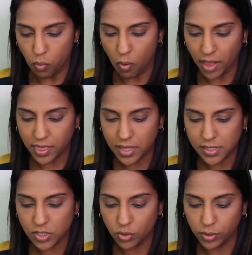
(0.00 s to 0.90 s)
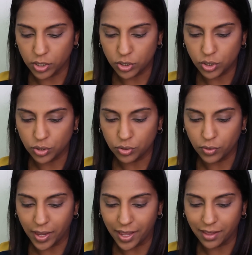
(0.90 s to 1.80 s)
What this is going to
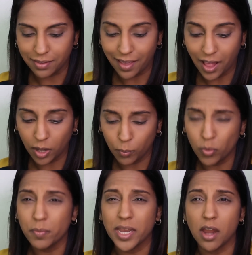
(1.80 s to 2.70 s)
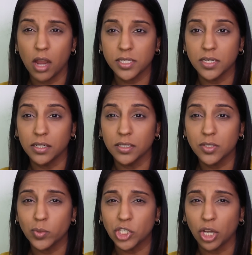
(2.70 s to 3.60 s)
do is help with my dark
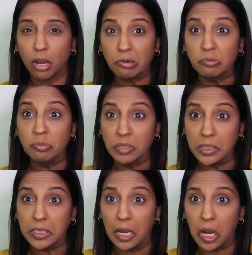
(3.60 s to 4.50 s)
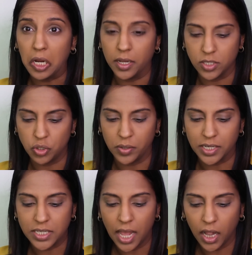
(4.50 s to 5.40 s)
circles, which are really dark, as you
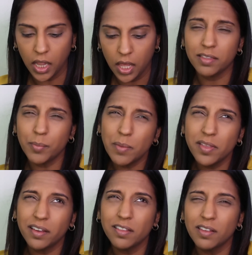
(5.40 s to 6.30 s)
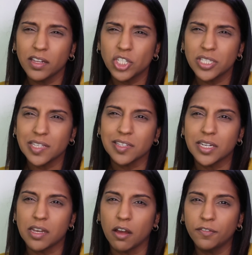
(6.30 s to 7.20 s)
can tell. Sometimes the concealer just isn't
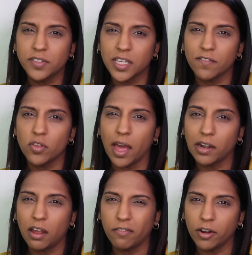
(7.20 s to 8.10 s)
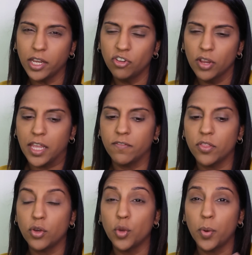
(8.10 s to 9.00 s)
enough to give you that coverage.
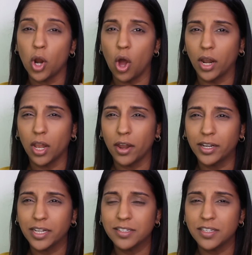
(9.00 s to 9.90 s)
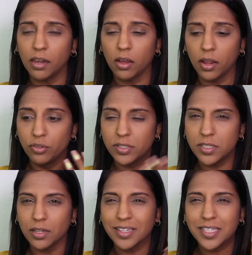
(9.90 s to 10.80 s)
Even though you put on a lot of concealer, you
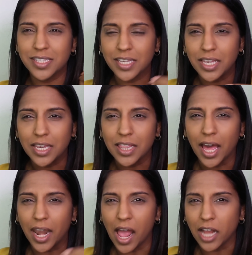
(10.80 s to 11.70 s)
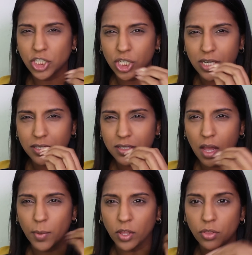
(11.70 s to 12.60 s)
still see that ashiness
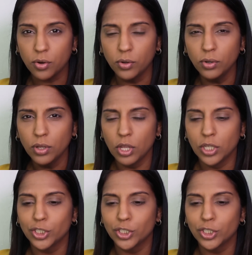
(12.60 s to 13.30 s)
coming through.